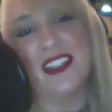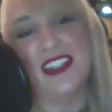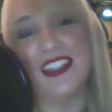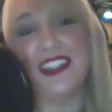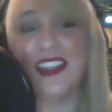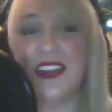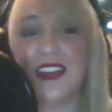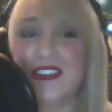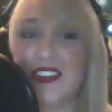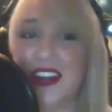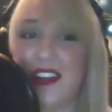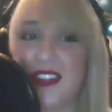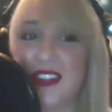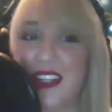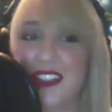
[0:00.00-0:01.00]

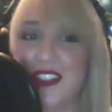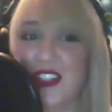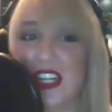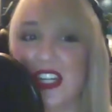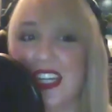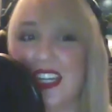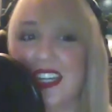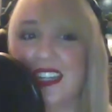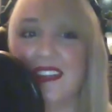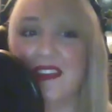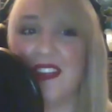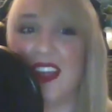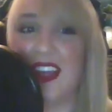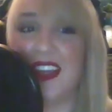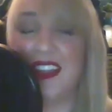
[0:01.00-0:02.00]
Lovecraft Country.
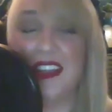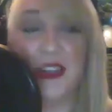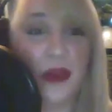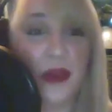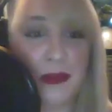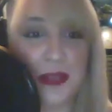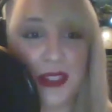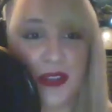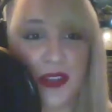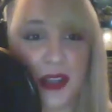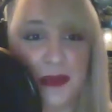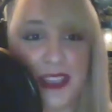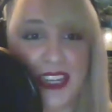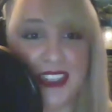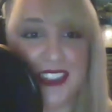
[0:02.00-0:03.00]
A new episode
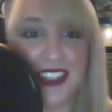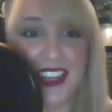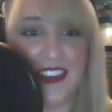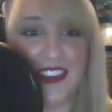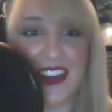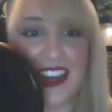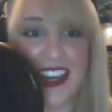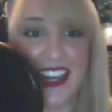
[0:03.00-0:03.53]
comes out today, right?